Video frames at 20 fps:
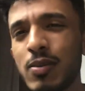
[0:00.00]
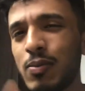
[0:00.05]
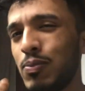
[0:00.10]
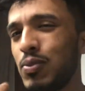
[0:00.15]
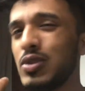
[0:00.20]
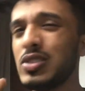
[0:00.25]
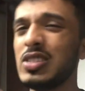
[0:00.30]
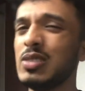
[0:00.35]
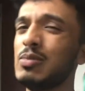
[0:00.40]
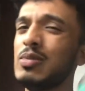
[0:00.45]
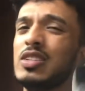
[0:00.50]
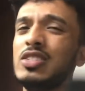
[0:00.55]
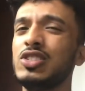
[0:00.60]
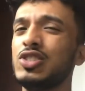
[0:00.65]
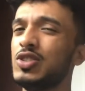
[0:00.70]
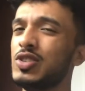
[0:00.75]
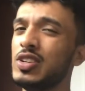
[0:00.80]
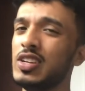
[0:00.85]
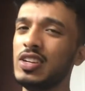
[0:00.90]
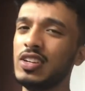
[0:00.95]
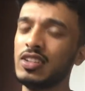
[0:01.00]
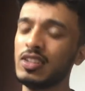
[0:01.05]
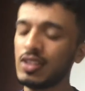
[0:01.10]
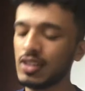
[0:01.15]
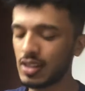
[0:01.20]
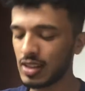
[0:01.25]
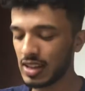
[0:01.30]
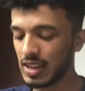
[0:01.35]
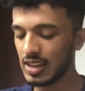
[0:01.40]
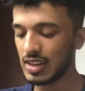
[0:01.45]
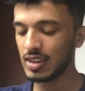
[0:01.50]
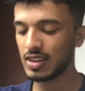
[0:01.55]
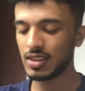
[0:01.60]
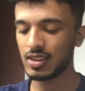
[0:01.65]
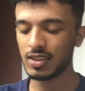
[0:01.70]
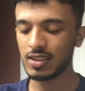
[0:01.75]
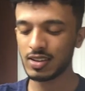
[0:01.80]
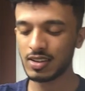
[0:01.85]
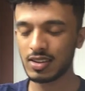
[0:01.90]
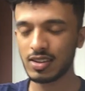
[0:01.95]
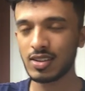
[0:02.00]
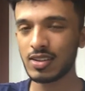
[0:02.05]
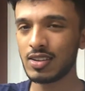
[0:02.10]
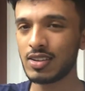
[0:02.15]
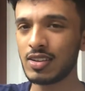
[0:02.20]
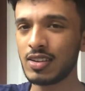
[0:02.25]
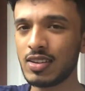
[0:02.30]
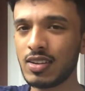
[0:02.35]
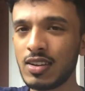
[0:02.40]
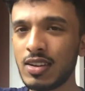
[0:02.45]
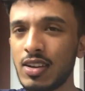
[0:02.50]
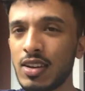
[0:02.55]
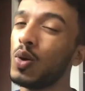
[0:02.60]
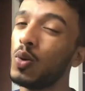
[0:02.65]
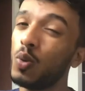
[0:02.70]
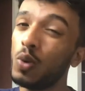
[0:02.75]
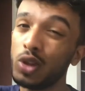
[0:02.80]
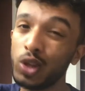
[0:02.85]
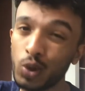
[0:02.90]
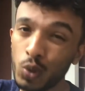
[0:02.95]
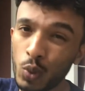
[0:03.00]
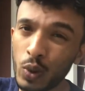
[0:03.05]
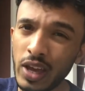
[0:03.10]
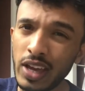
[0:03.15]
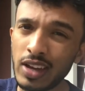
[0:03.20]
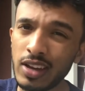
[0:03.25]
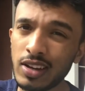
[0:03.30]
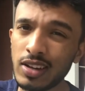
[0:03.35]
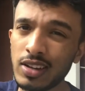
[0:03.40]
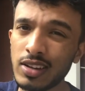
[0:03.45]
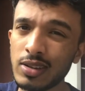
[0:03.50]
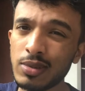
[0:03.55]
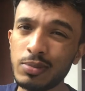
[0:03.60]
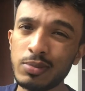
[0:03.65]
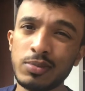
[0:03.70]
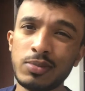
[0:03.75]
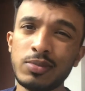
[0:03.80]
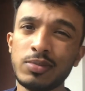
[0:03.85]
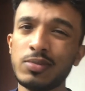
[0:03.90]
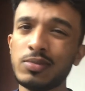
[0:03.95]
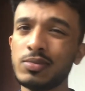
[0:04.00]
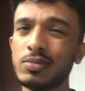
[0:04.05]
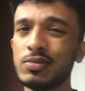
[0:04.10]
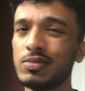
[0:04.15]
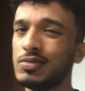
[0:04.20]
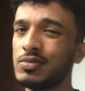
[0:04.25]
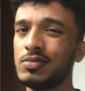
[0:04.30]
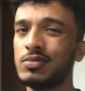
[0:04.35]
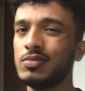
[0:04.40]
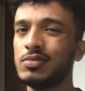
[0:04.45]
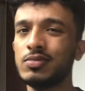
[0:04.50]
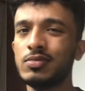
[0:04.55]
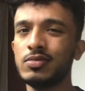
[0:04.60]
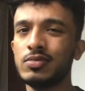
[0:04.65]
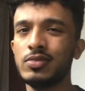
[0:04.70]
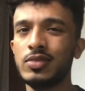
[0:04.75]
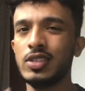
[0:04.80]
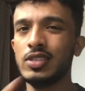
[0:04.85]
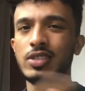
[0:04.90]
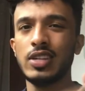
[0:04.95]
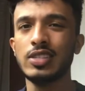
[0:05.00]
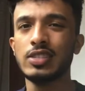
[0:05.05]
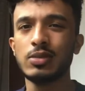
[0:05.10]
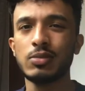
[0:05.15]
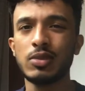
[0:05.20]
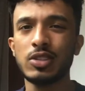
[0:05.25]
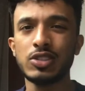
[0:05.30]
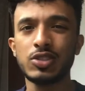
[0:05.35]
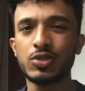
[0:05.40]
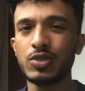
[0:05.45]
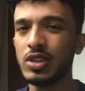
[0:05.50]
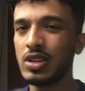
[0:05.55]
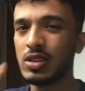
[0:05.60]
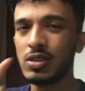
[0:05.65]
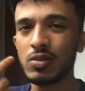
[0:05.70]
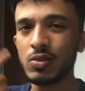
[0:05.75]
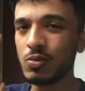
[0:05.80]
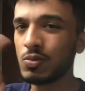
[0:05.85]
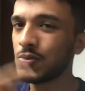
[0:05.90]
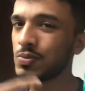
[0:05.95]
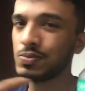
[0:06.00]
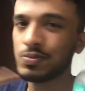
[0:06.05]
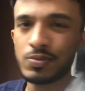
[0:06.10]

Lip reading: put some Listerine. Like, when you wake up, just get some Listerine.